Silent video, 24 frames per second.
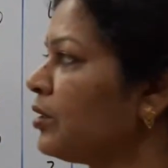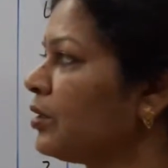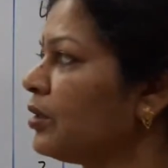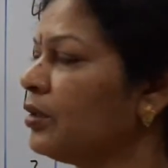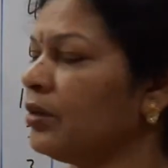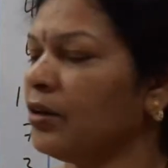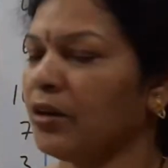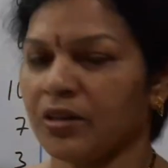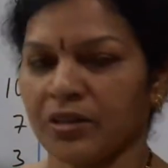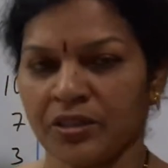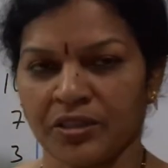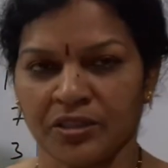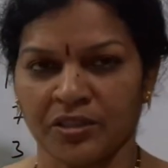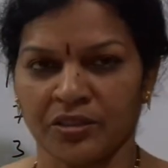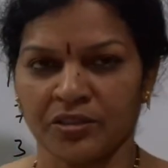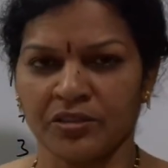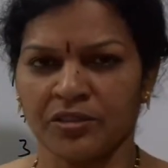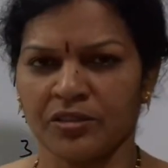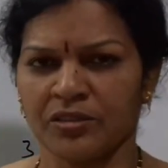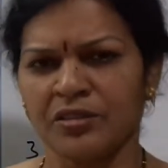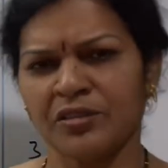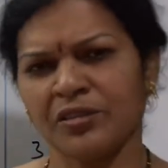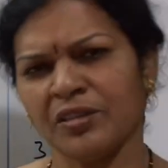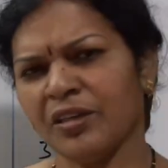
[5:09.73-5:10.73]
Got
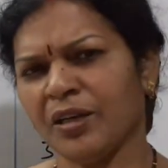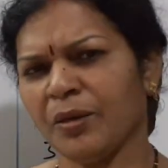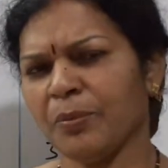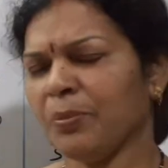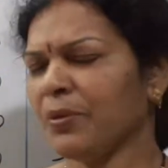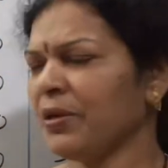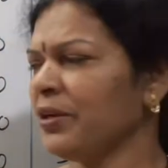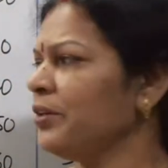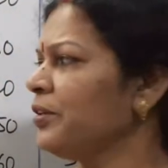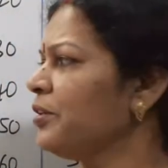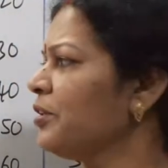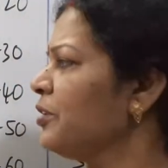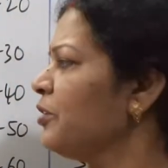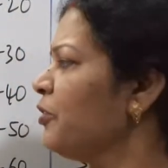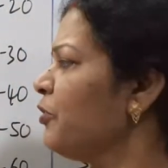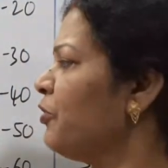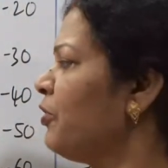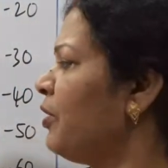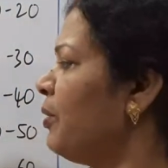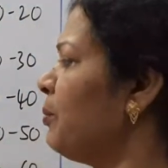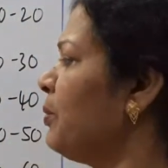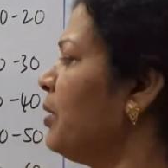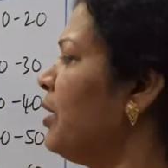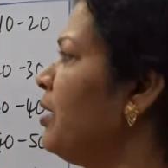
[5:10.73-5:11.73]
this. Apply it in the
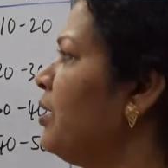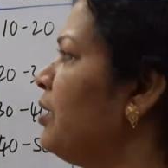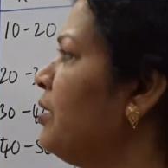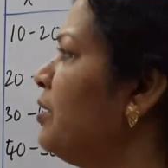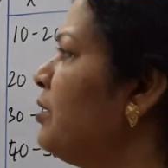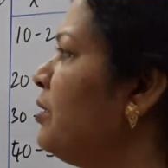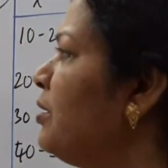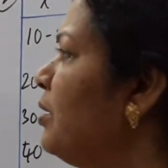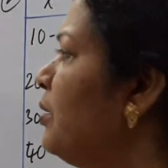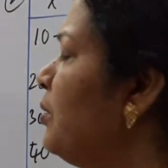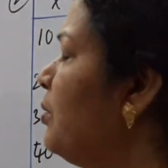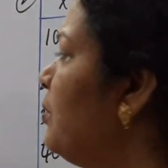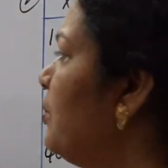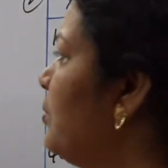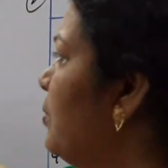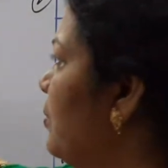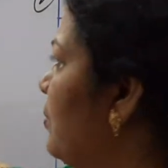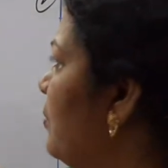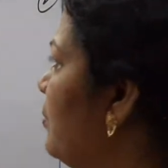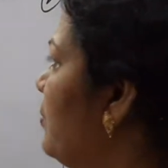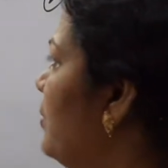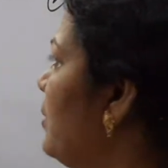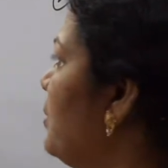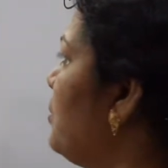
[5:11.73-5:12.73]
formula. Now,
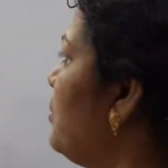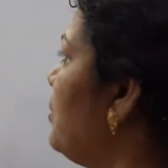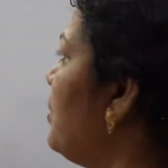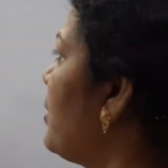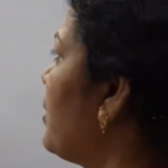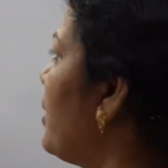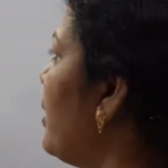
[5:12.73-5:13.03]
we'll do the